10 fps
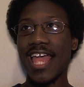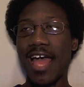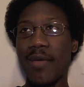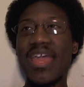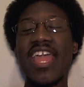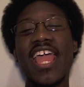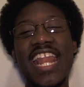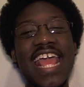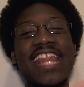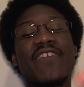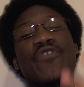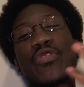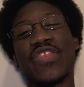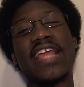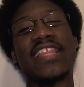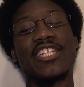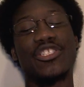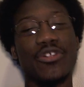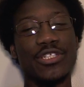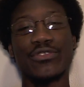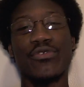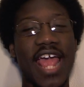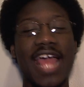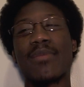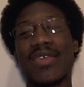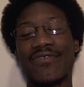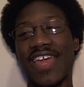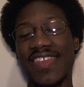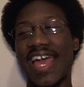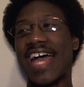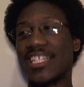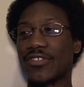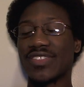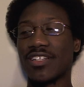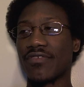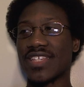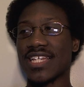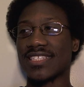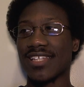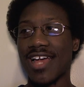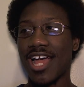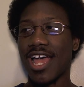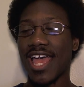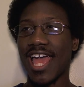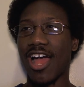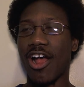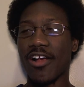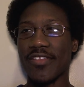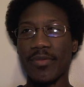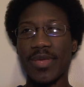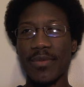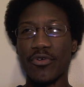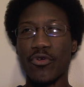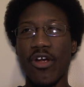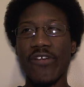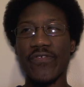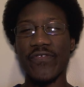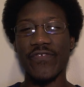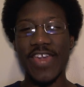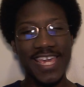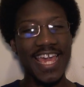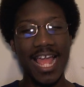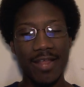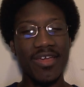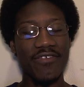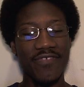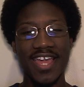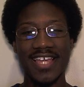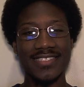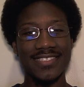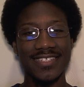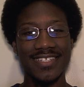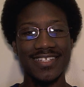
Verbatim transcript: I mean, and, and if you think that you're a true anime fan, then ask yourself this. Are there people who are fake anime fans?